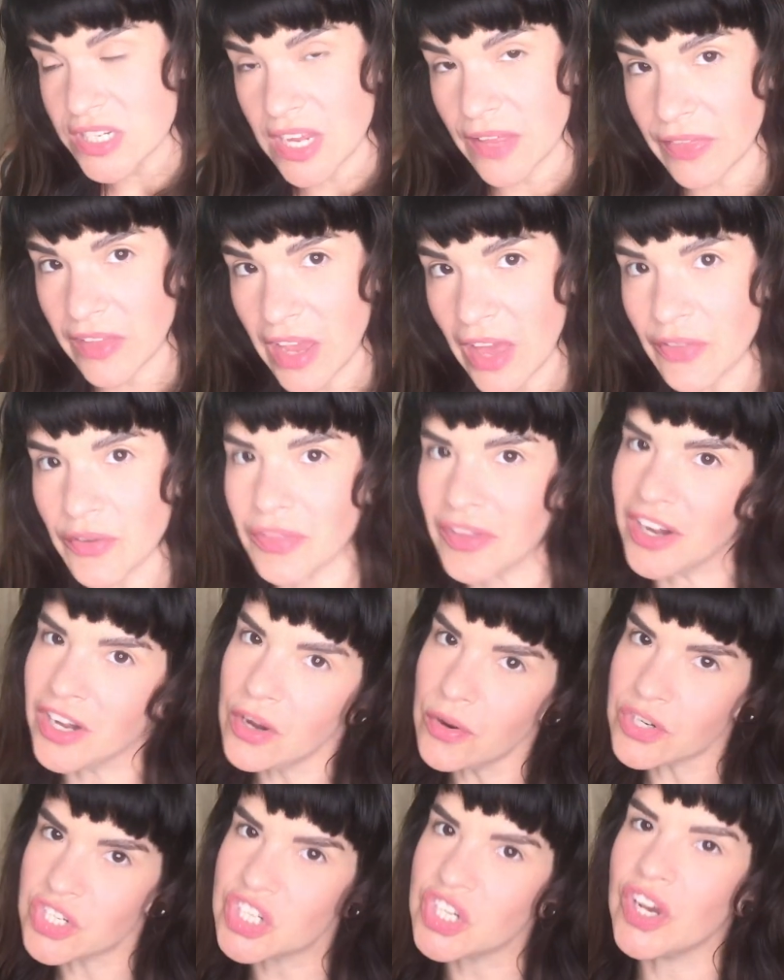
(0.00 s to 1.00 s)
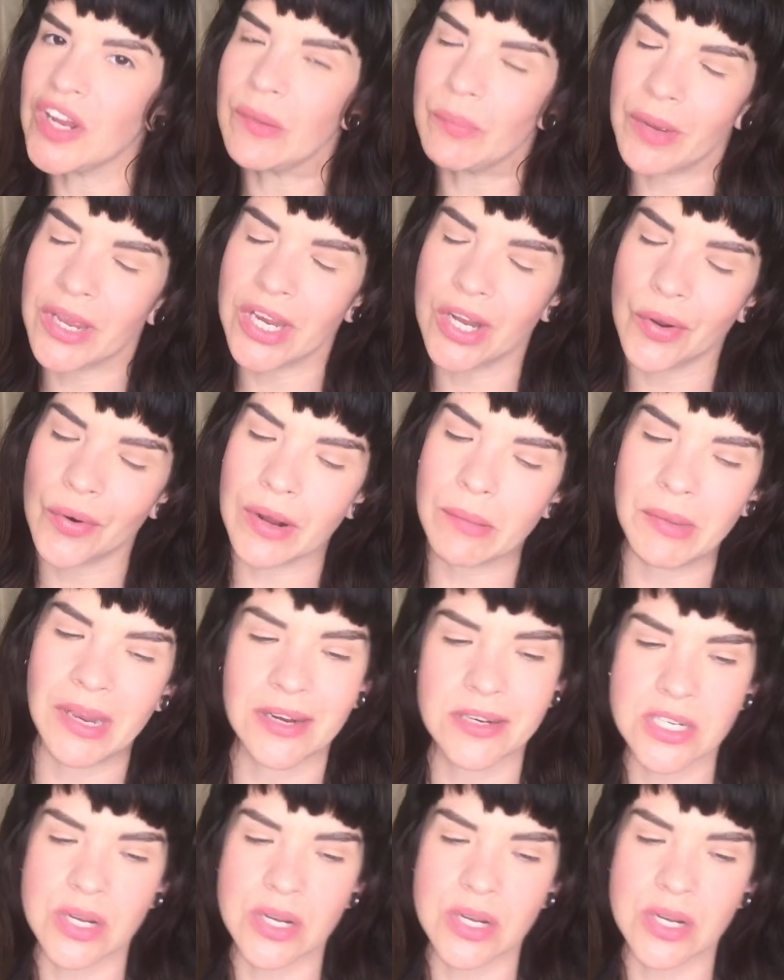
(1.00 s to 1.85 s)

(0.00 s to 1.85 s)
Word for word: done the other thing. No should, but you know what I mean.